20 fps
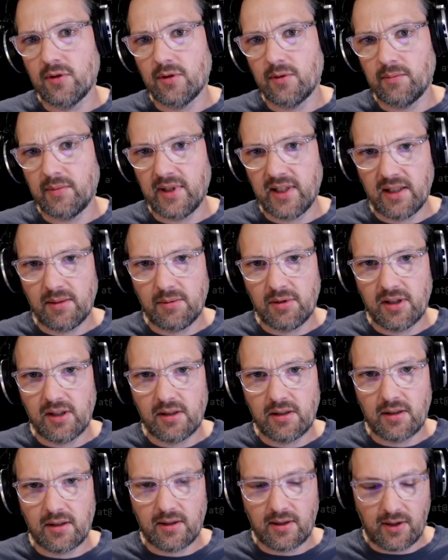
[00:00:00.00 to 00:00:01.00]
Maybe
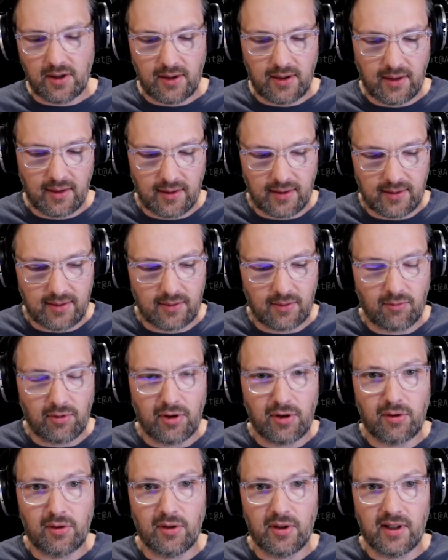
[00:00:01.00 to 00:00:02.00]
I think that's a
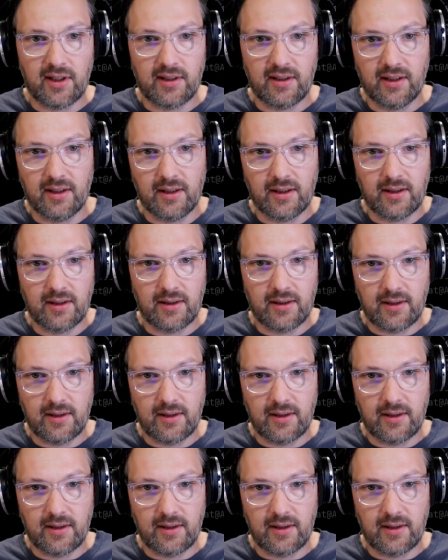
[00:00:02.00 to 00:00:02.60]
good idea.